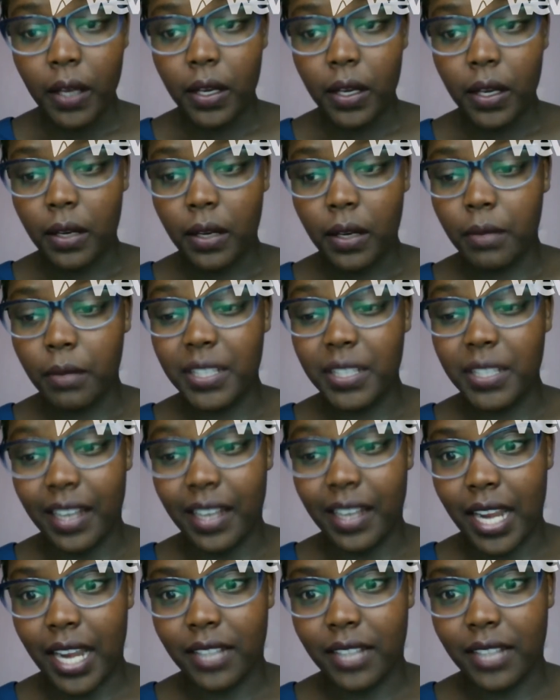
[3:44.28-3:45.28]
Mr.
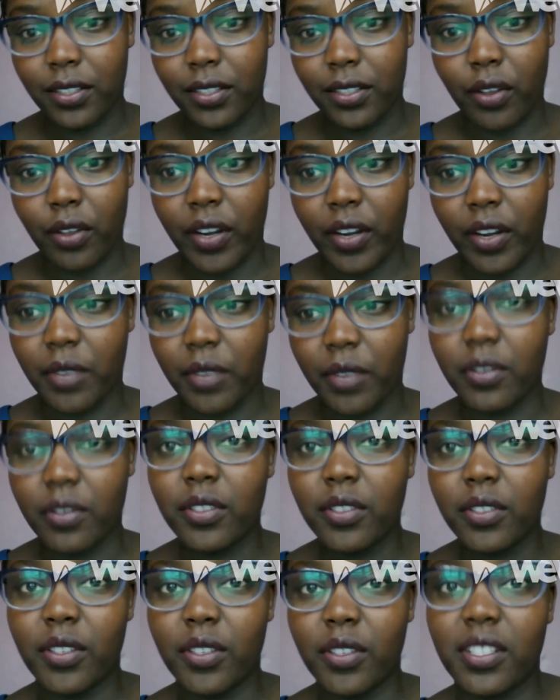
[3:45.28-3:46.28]
Rylance, could
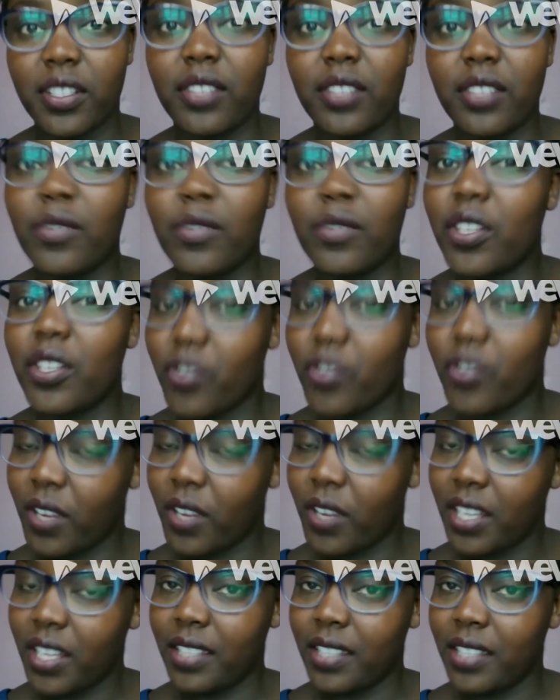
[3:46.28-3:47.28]
not continue
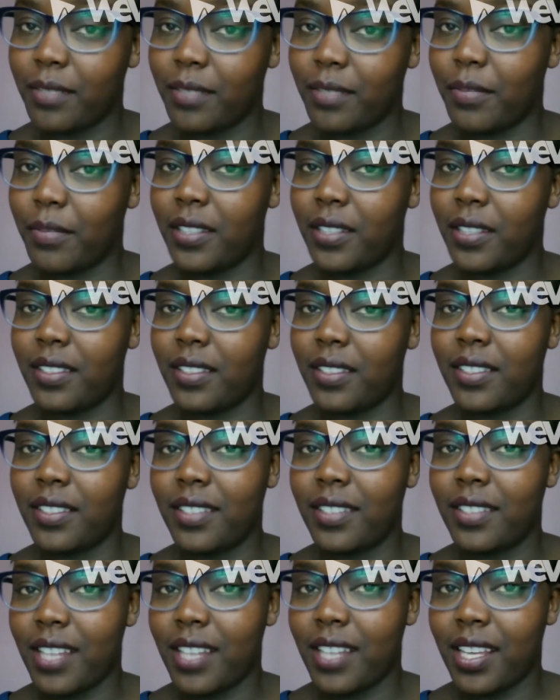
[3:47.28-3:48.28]
enjoying his
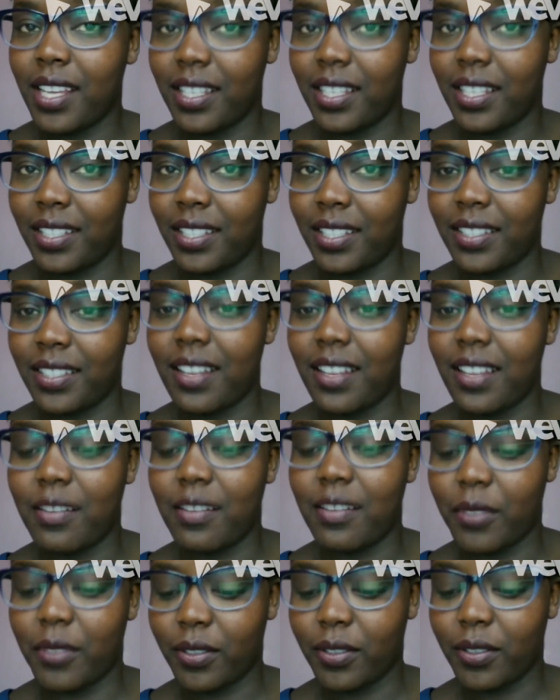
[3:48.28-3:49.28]
stay in his land
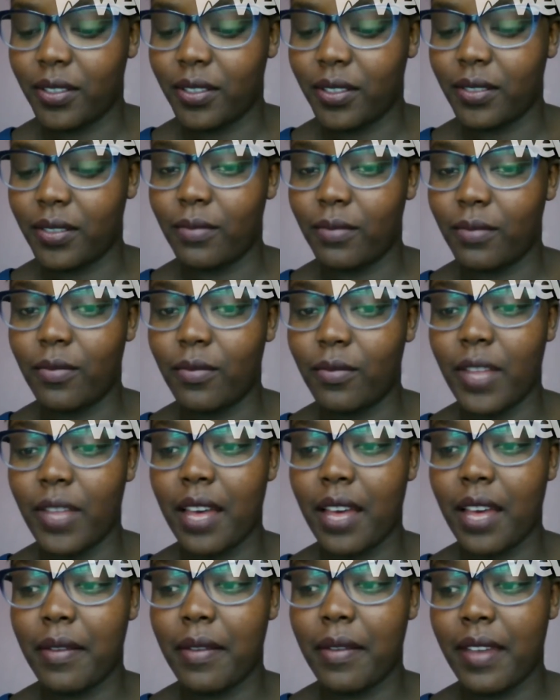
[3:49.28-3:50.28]
because
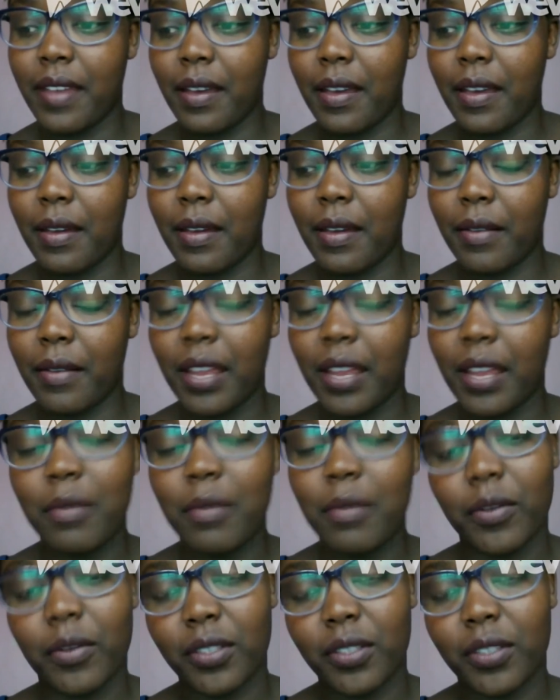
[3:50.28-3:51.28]
the
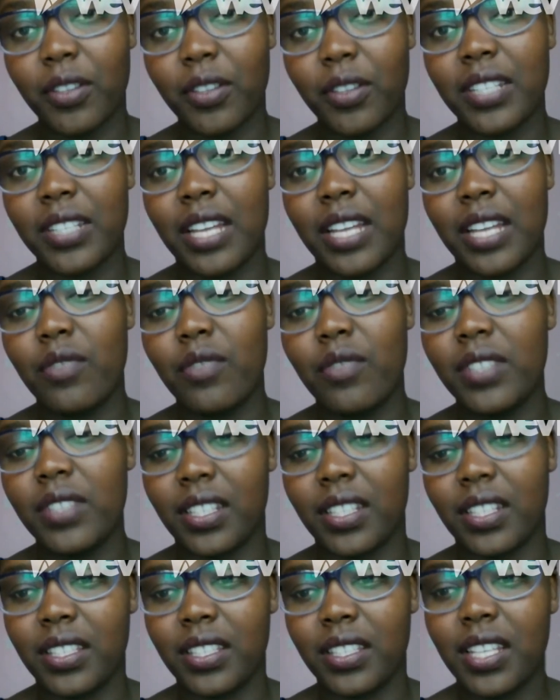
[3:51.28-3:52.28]
neighbor was causing a
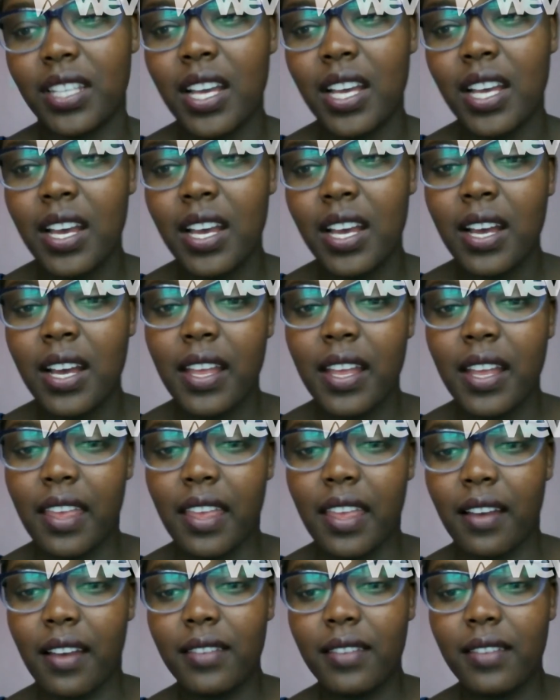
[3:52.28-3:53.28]
nuisance.
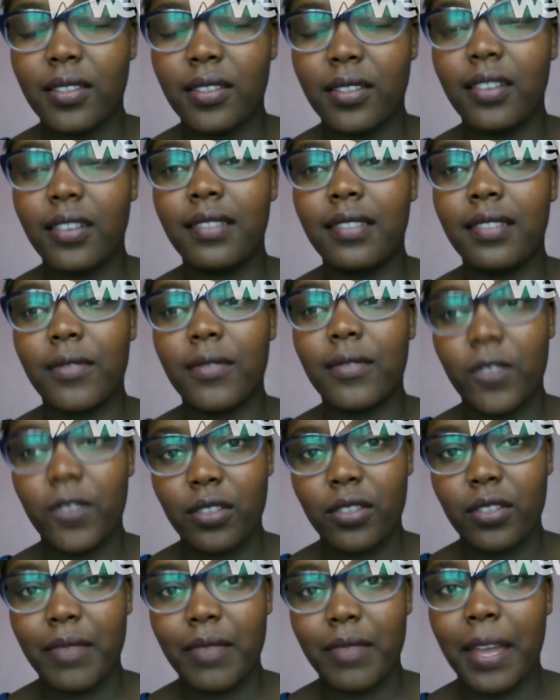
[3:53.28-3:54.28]
Yeah, so you
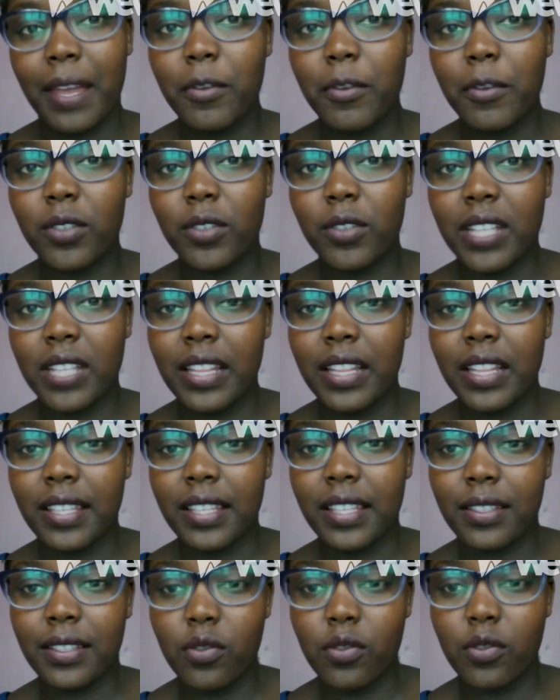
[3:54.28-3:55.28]
should be able to tell
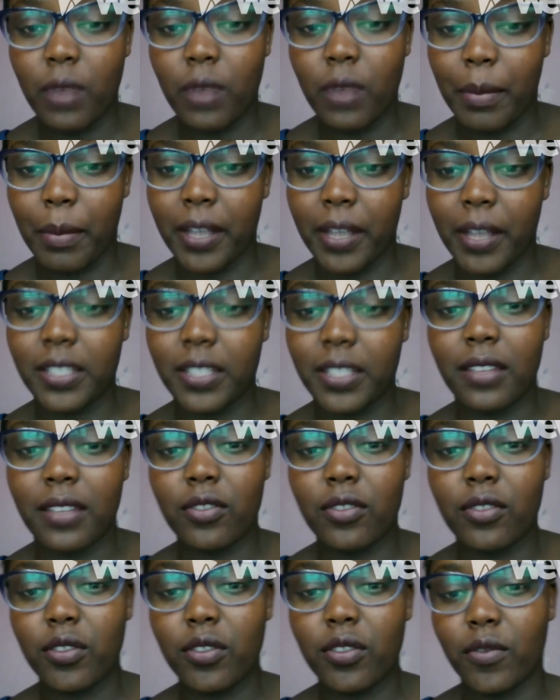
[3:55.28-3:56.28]
these two apart, the
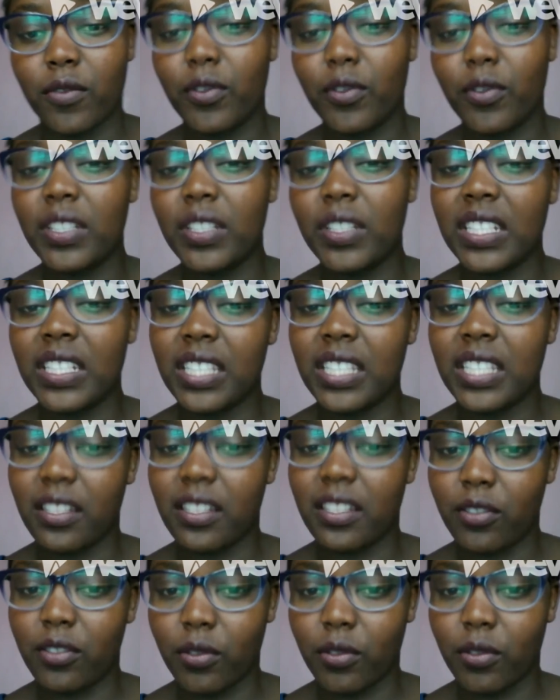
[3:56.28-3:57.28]
tort of nuisance and the
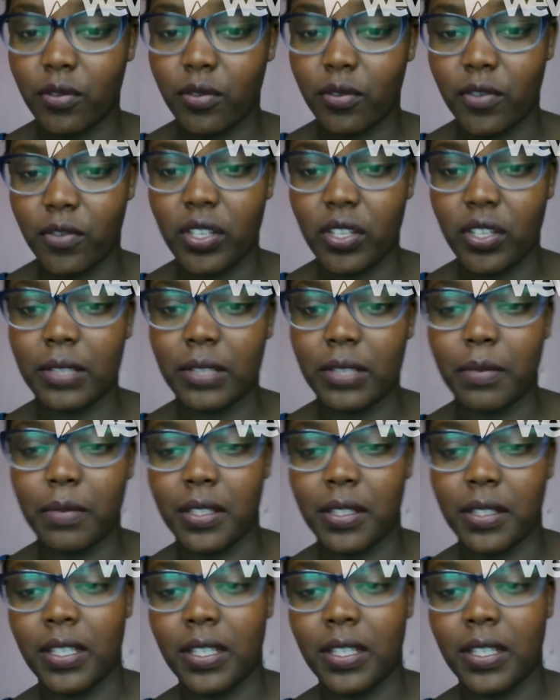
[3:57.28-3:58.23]
tort of trespass.